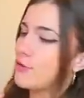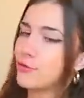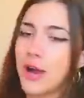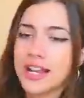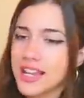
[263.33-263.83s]
a
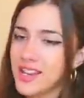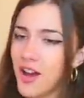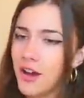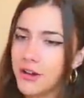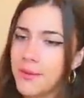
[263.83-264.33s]
wrecking
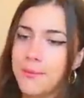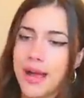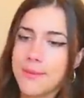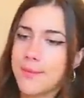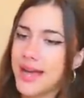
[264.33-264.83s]
yard
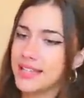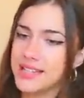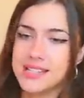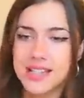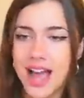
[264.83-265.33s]
by Miley
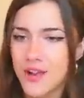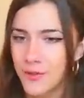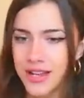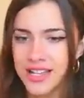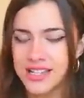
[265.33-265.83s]

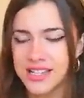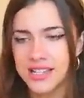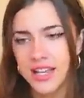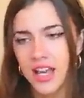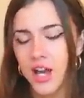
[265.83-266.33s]

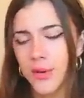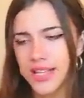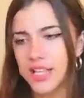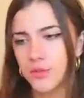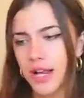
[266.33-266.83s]
Cyrus. Oh wait,
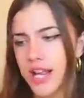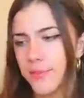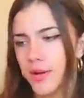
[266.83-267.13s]
that's wrecking